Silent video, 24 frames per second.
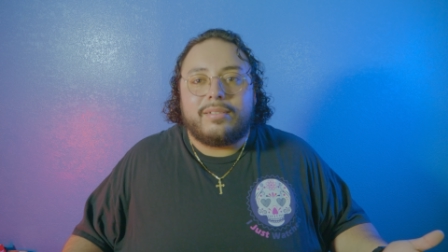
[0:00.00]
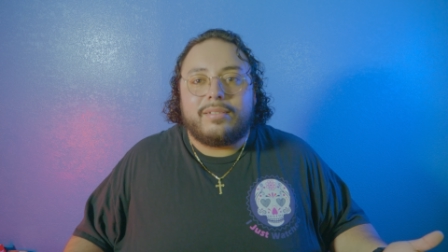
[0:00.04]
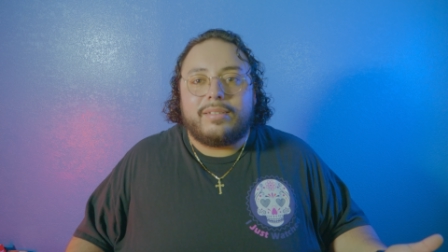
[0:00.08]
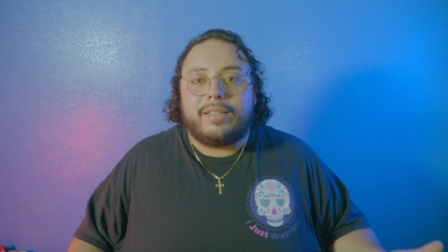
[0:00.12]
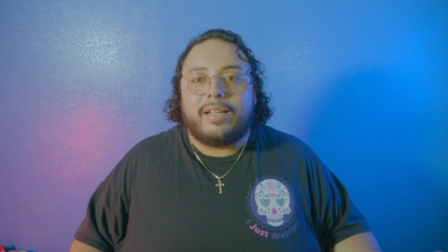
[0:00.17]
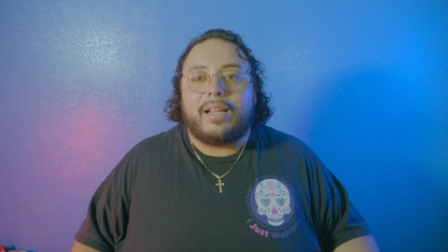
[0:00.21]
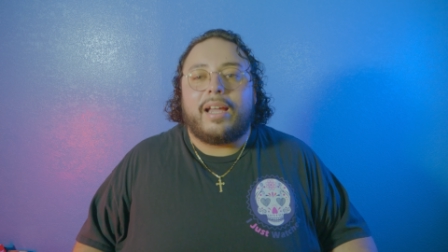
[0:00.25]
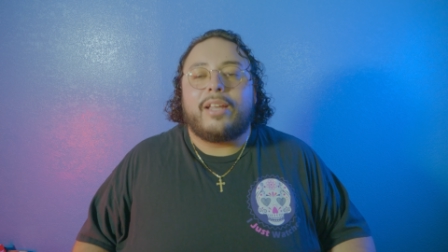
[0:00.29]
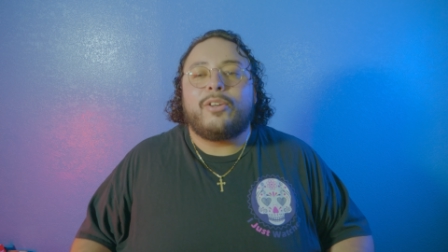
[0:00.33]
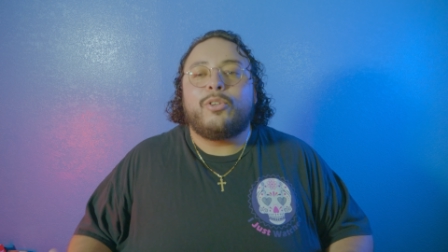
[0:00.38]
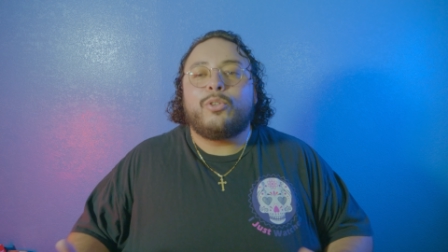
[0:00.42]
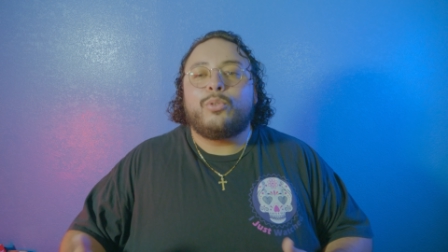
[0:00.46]

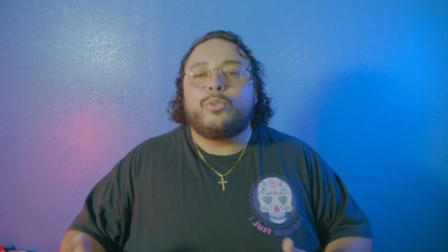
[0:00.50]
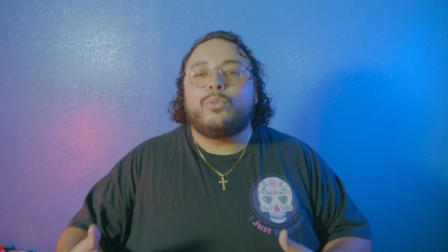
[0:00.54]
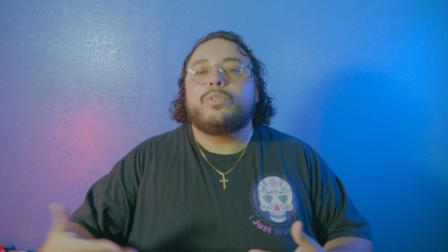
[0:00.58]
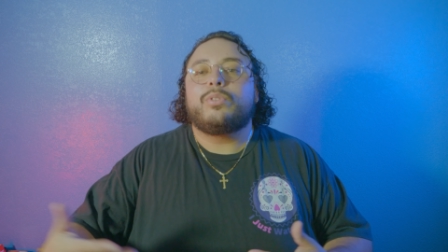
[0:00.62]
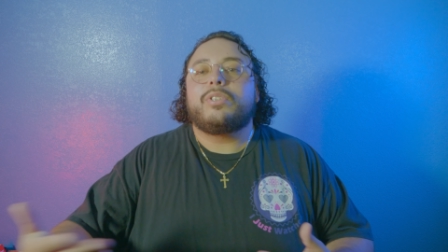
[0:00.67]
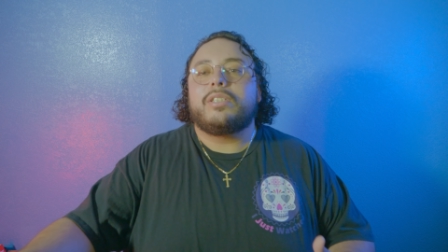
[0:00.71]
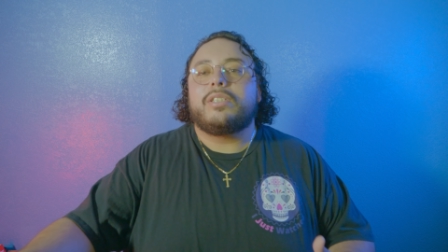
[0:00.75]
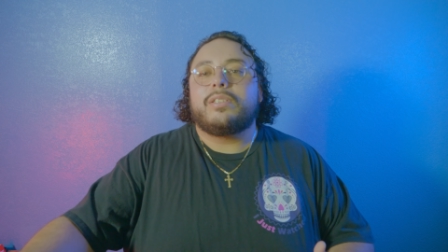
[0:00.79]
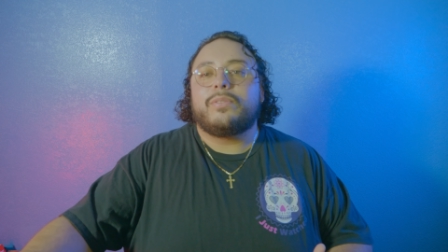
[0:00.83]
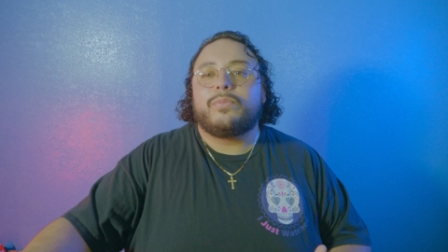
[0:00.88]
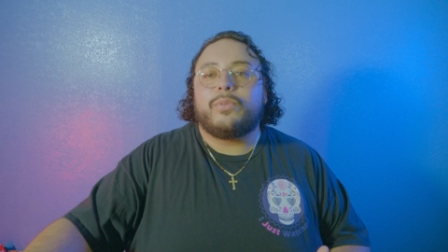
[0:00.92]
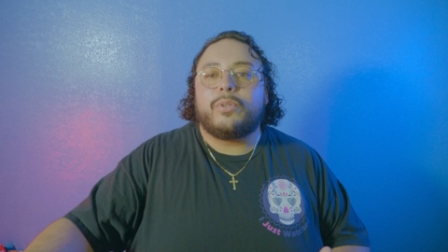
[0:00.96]
that I knew
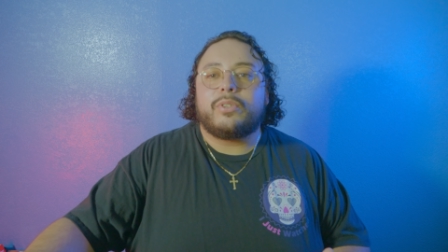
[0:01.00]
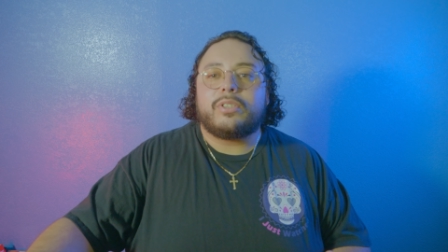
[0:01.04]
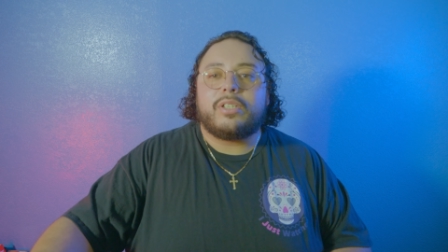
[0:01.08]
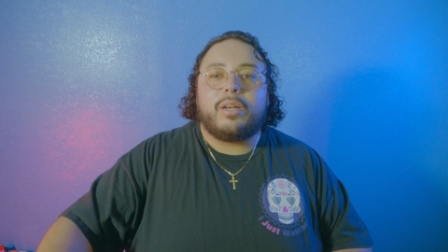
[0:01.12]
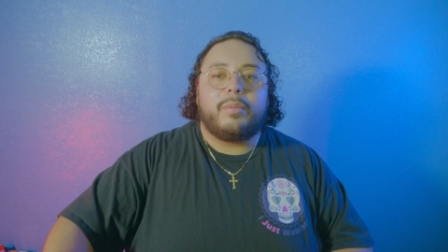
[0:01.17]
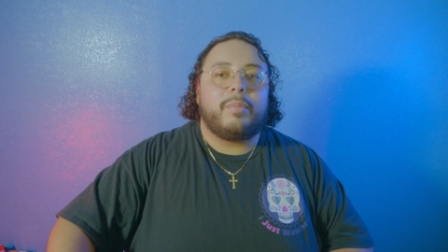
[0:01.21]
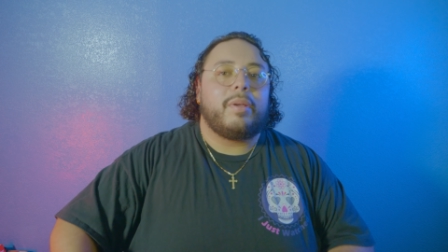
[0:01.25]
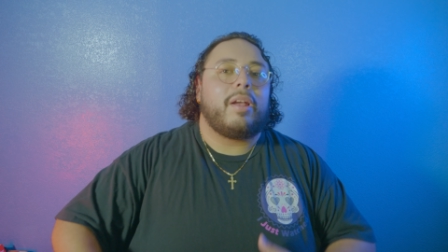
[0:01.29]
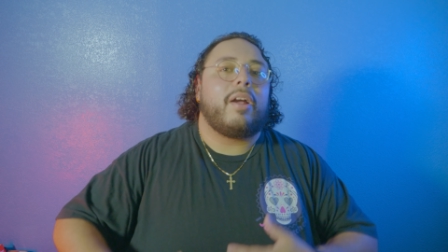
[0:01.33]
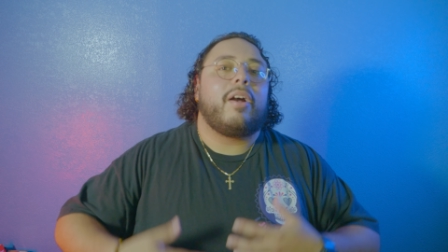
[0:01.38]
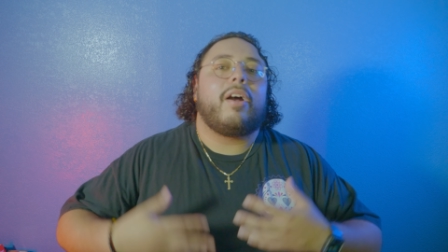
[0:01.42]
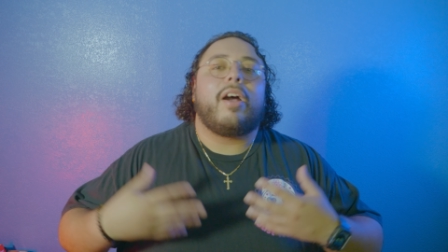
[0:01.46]
season four is
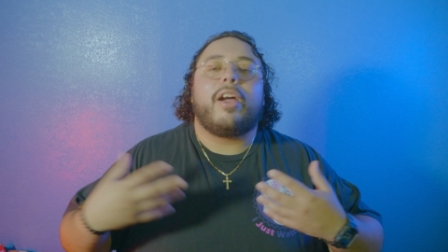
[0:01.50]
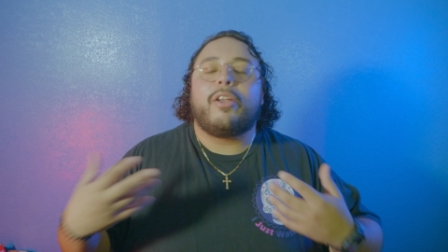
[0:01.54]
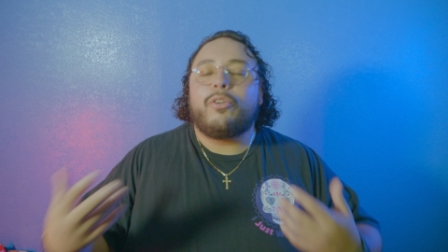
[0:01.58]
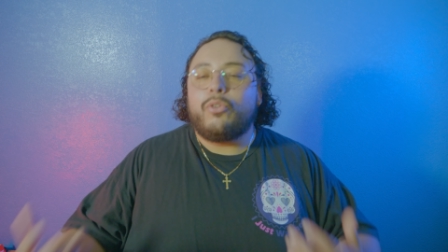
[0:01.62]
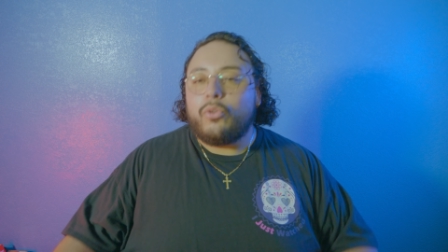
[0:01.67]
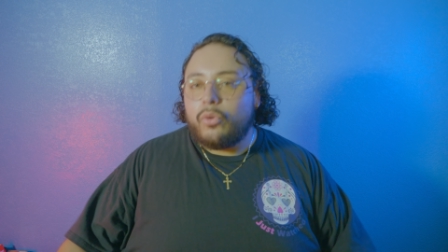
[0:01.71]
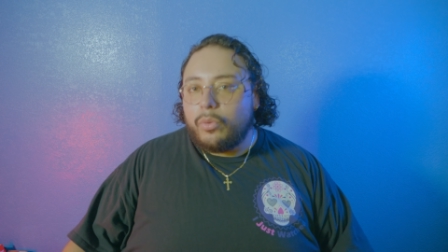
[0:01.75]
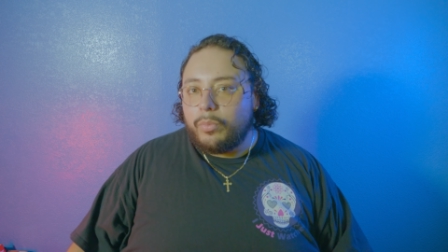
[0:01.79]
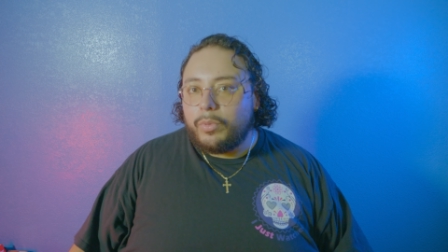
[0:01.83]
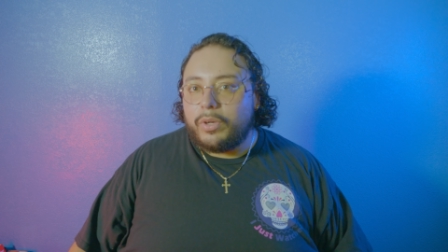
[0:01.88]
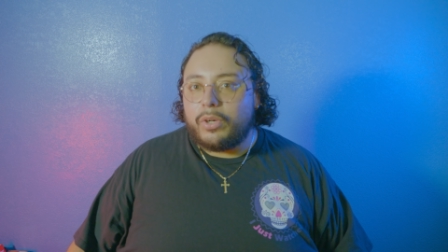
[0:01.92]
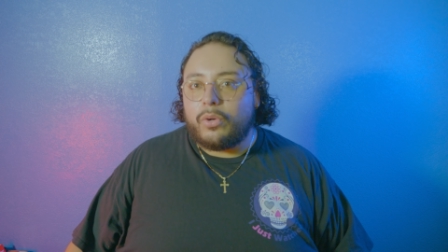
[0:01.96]
coming out, I
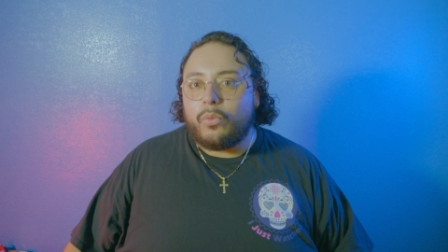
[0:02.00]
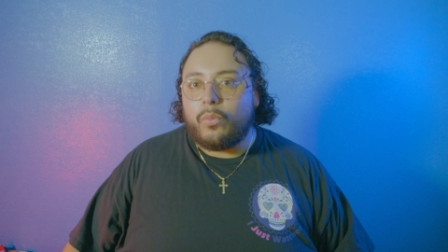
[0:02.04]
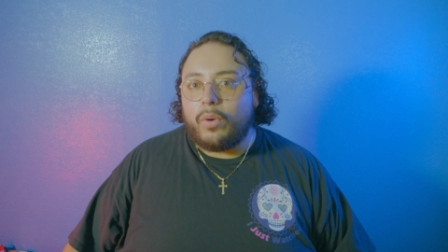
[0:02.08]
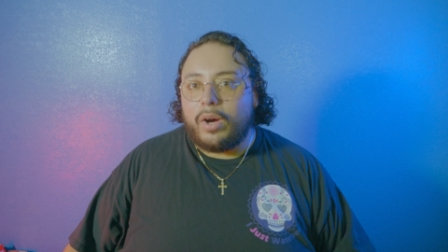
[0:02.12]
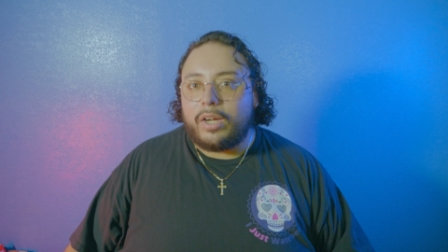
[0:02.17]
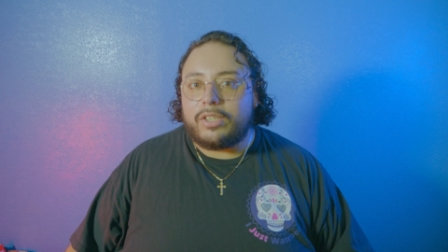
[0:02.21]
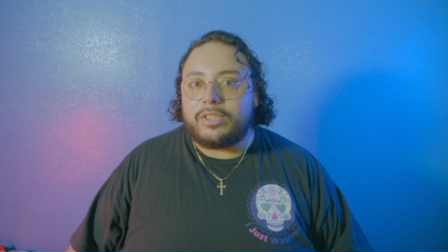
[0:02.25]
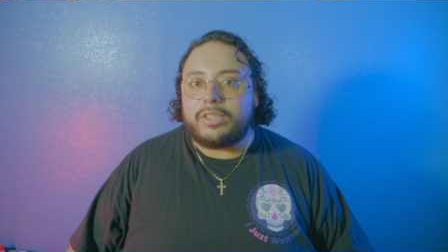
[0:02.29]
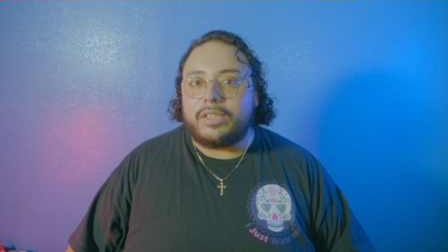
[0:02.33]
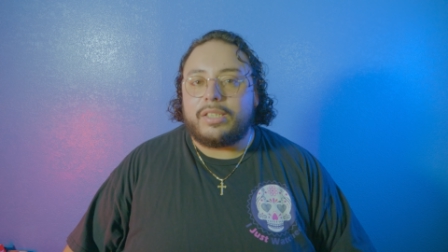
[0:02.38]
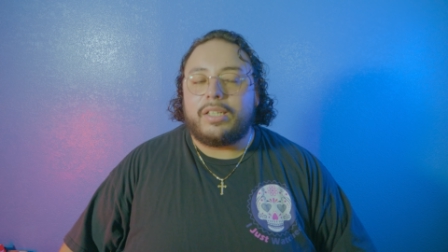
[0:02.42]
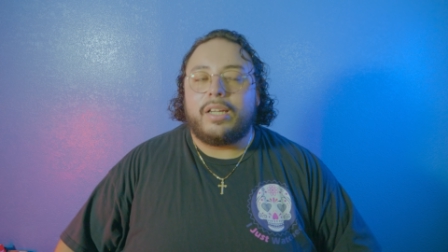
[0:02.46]
knew I'm gonna
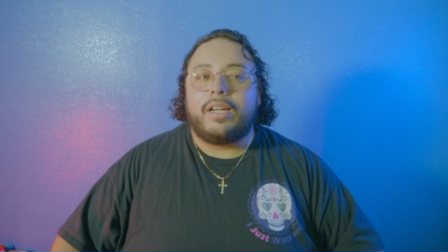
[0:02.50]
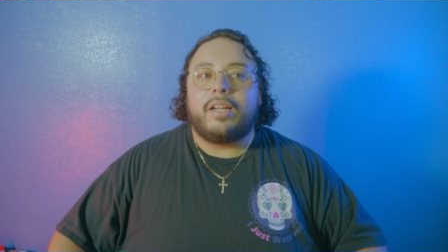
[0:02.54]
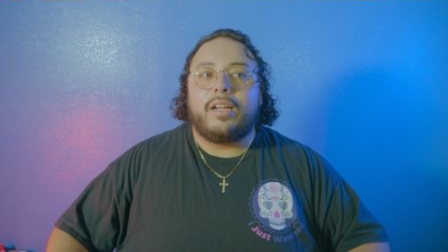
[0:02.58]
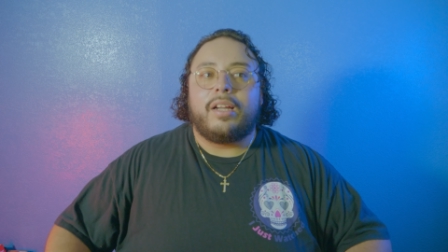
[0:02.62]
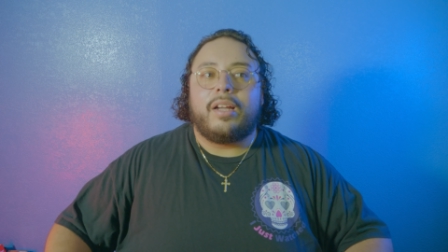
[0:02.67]
watch it,